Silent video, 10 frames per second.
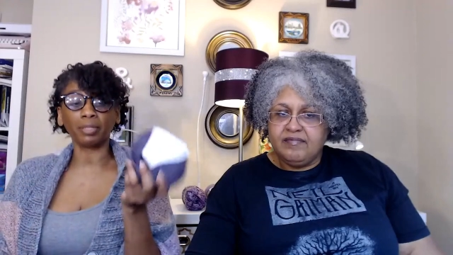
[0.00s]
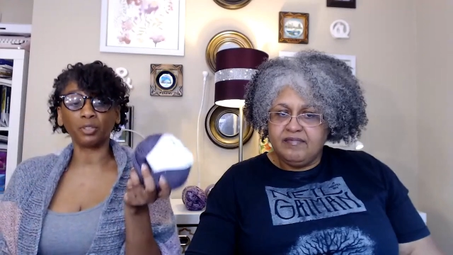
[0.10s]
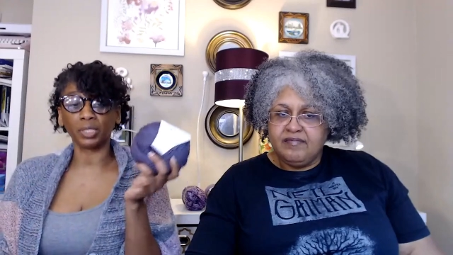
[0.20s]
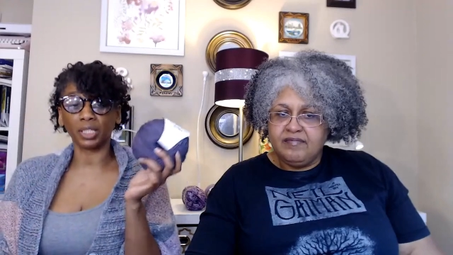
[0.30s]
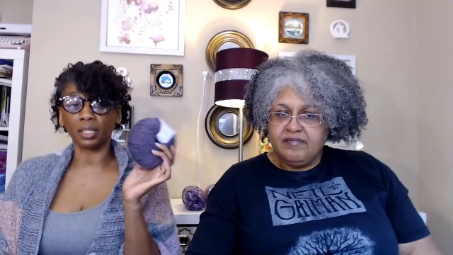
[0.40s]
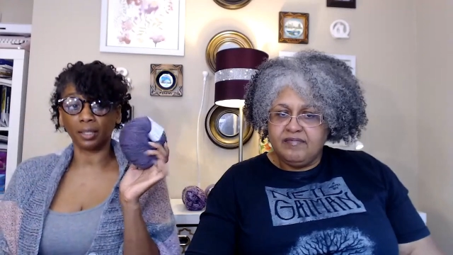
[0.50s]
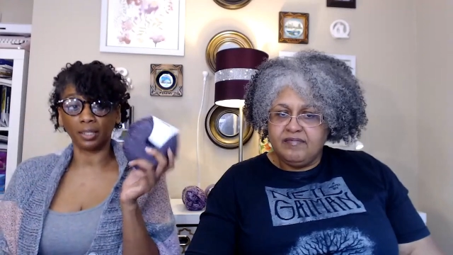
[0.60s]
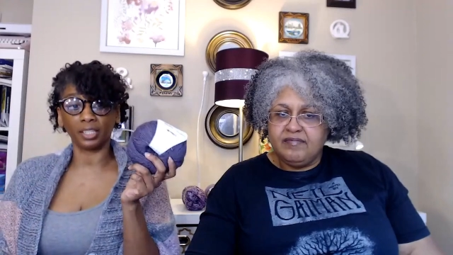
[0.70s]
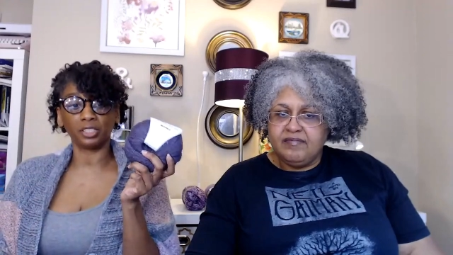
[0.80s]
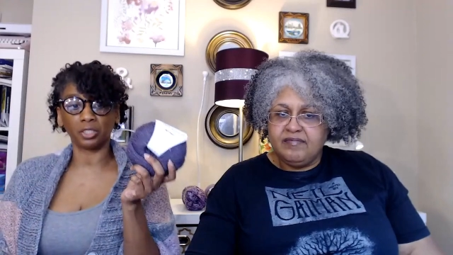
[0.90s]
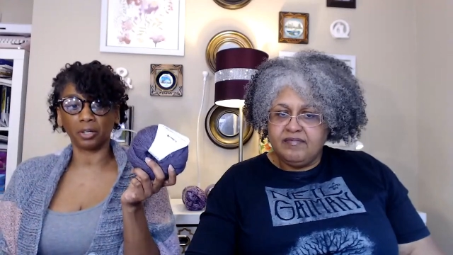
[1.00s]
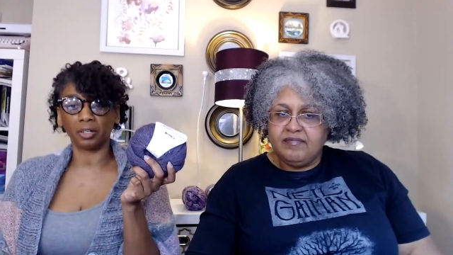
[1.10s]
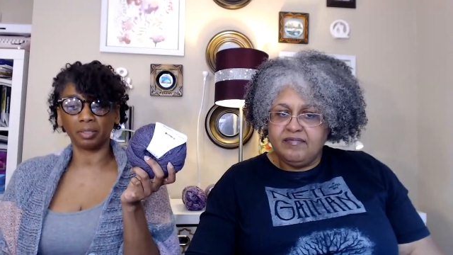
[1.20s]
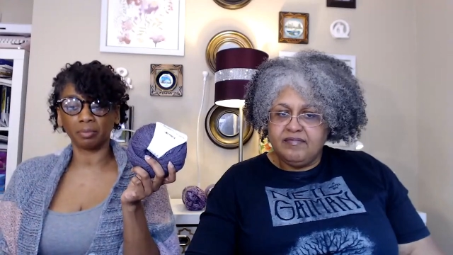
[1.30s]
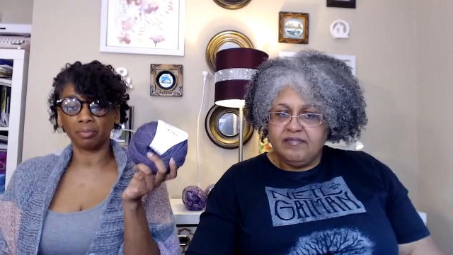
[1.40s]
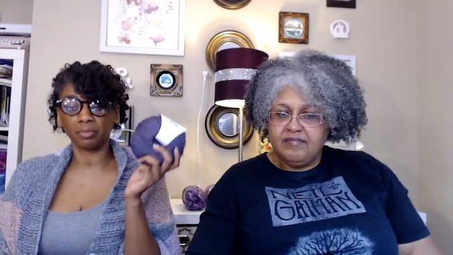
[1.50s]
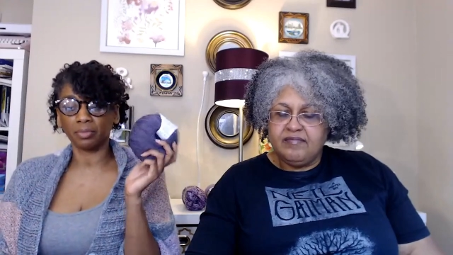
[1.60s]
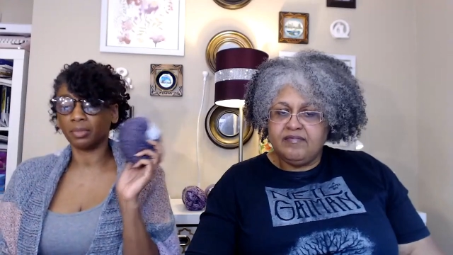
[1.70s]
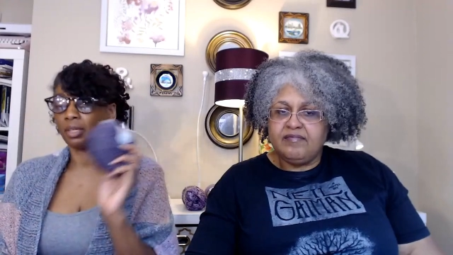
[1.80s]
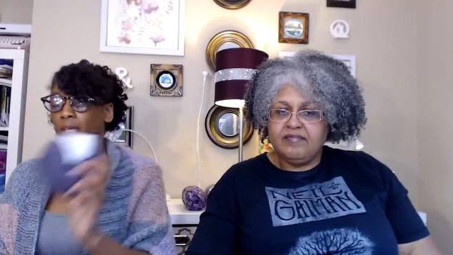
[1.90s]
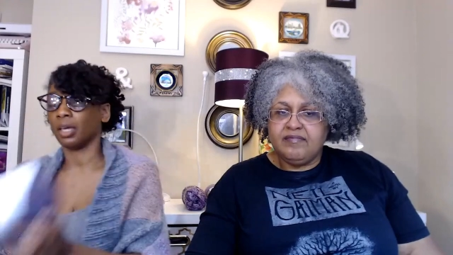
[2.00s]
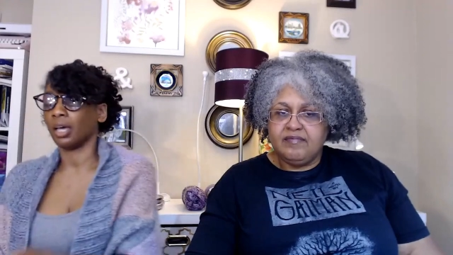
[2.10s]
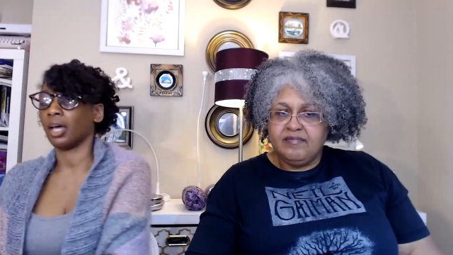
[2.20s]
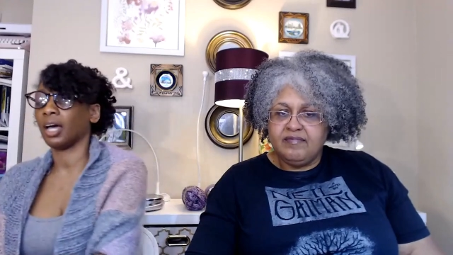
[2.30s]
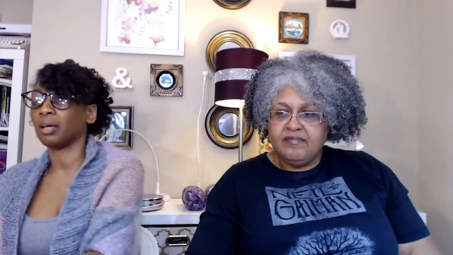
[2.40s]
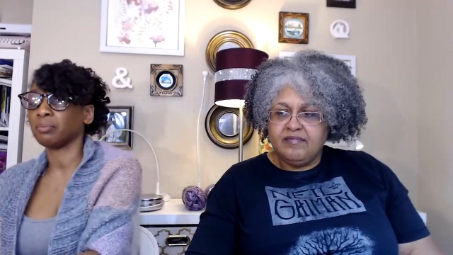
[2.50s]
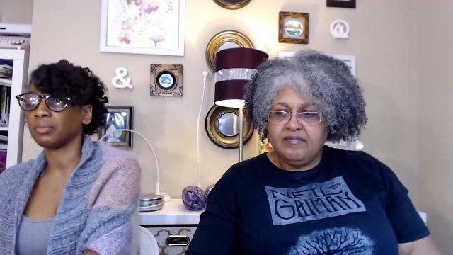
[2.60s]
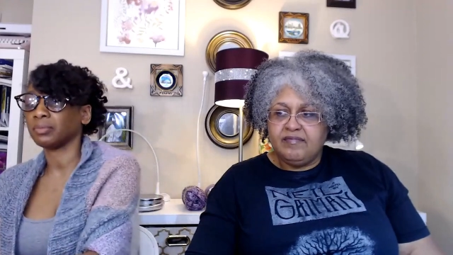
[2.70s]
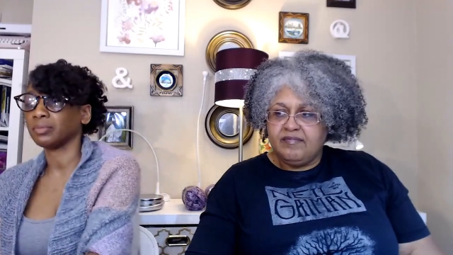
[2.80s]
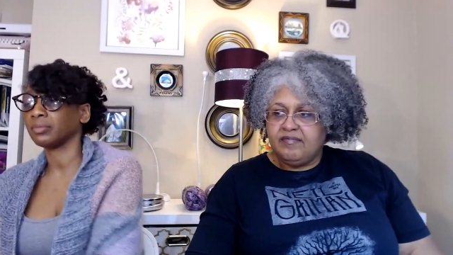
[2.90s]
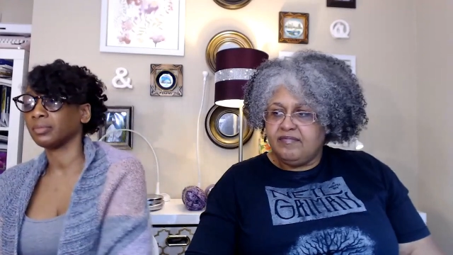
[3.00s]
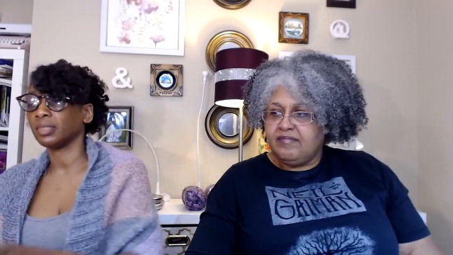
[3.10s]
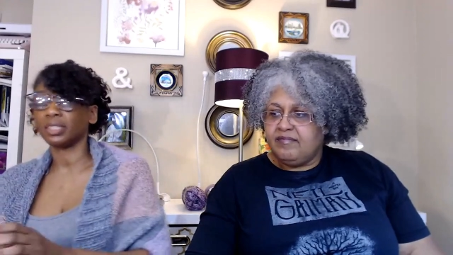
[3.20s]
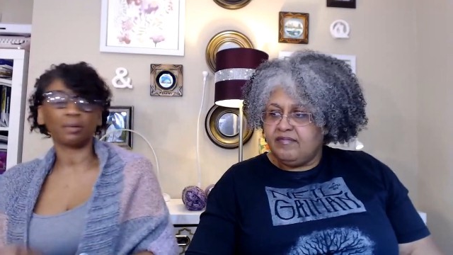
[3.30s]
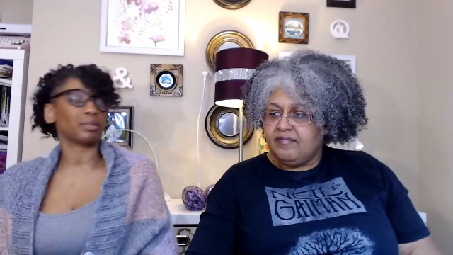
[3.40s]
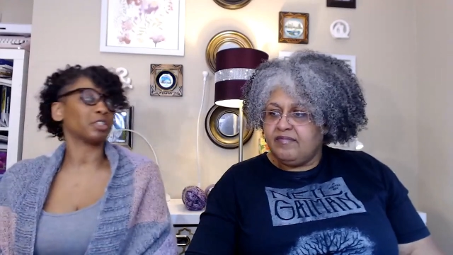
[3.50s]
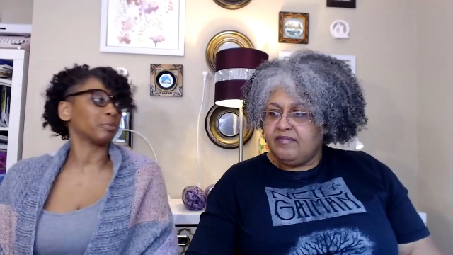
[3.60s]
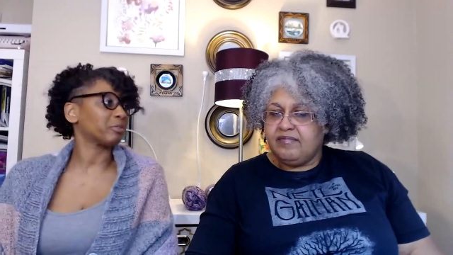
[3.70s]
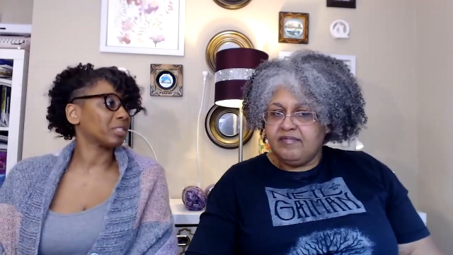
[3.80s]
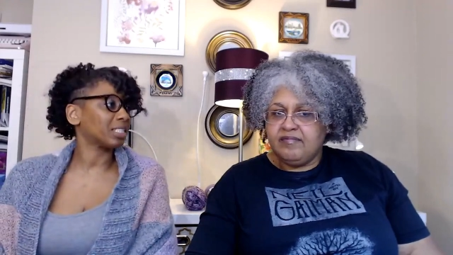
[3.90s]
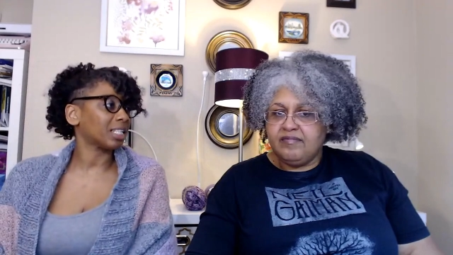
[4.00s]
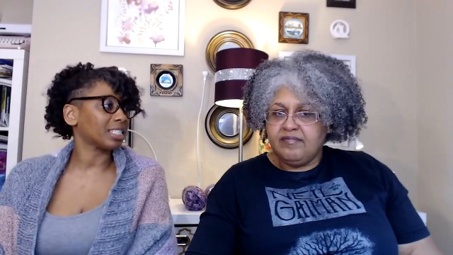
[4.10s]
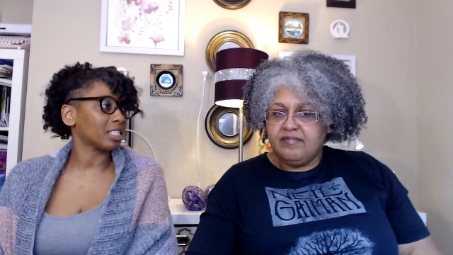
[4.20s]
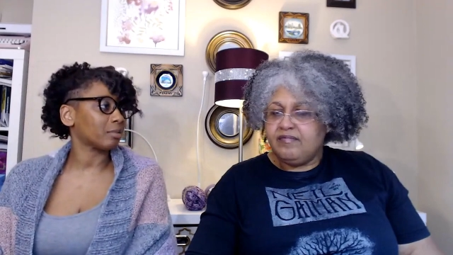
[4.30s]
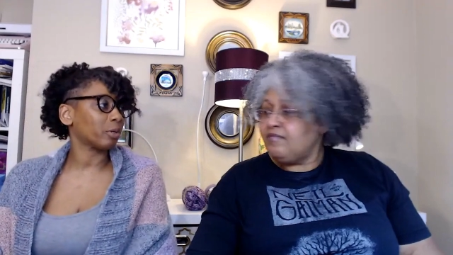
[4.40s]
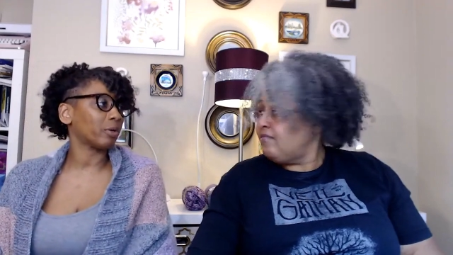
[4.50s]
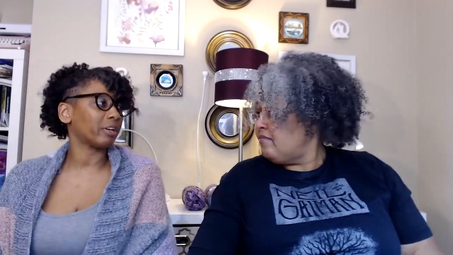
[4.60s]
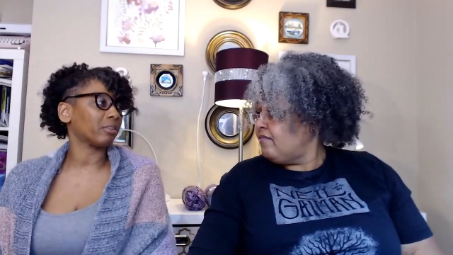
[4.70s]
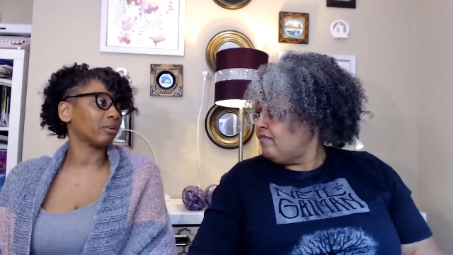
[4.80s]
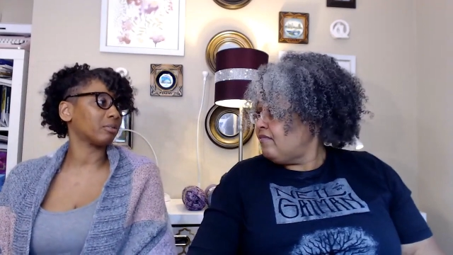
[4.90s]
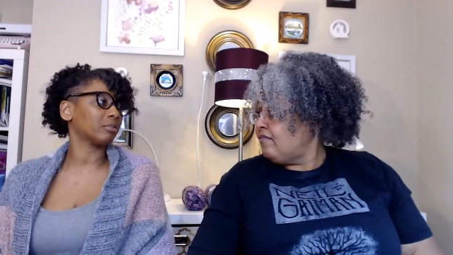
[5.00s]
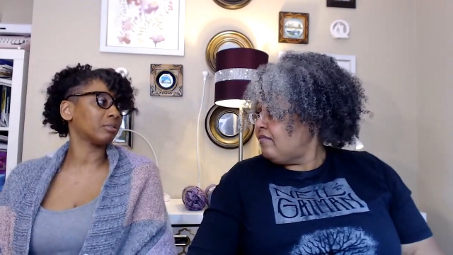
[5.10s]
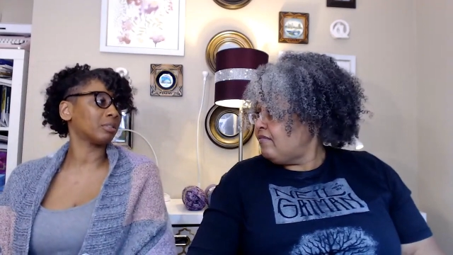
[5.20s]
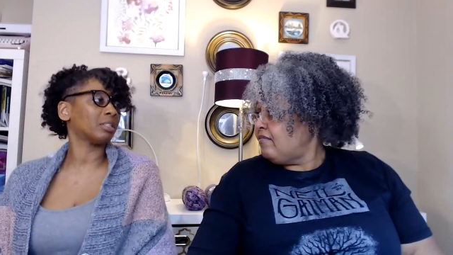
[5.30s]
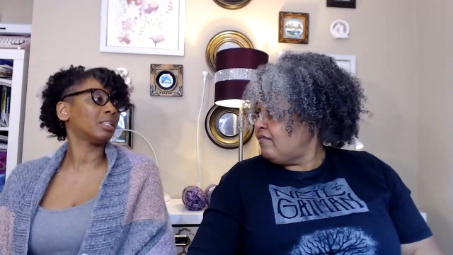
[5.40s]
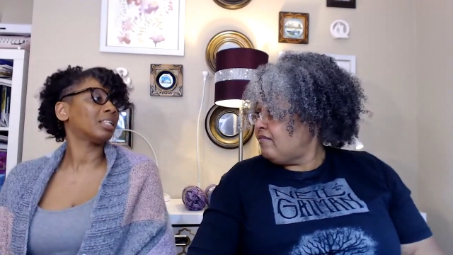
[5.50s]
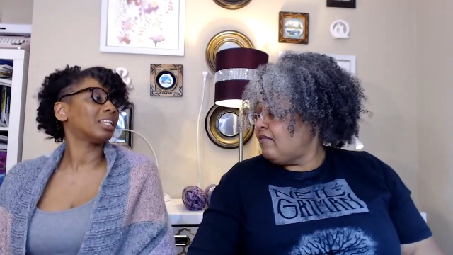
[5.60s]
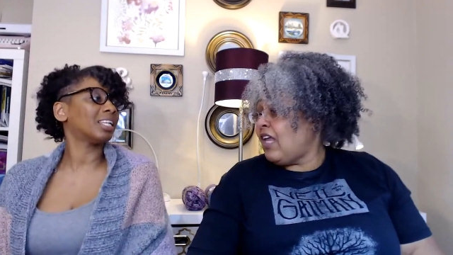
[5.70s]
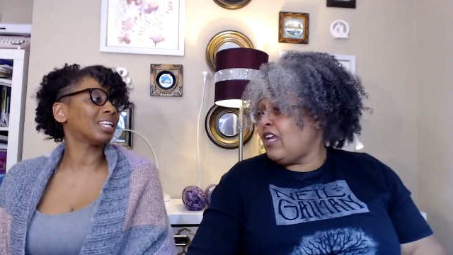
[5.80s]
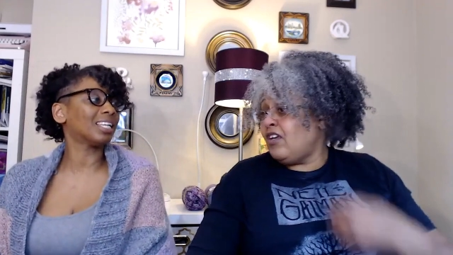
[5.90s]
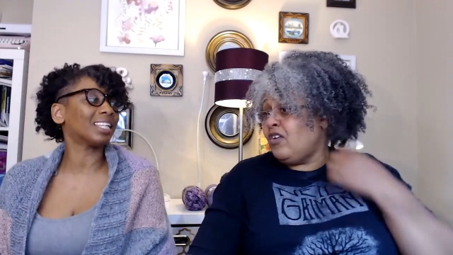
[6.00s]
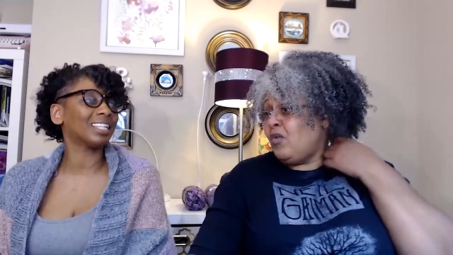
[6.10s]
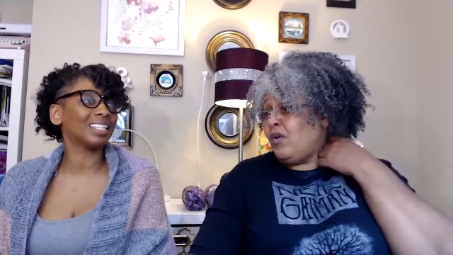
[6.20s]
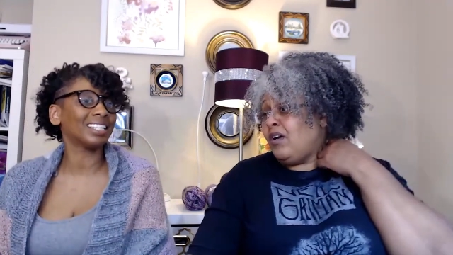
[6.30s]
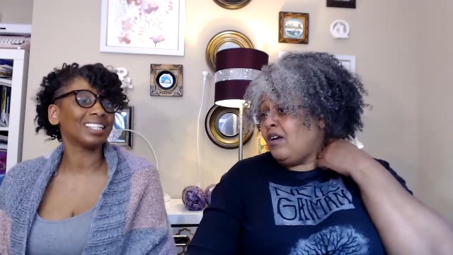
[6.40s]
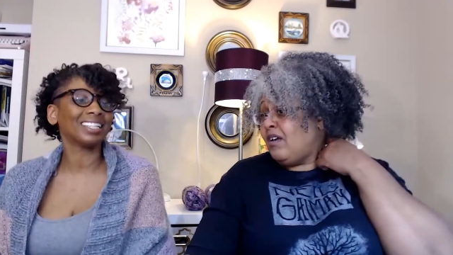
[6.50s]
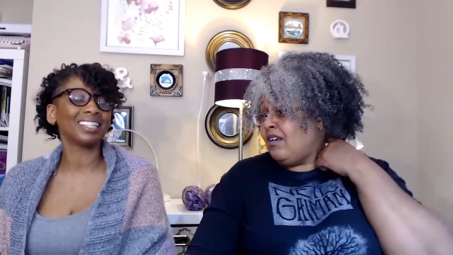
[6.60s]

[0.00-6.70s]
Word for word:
Speaker 1: be using this yarn. Um, that would also be really nice on the mohair though.
Speaker 2: you know what?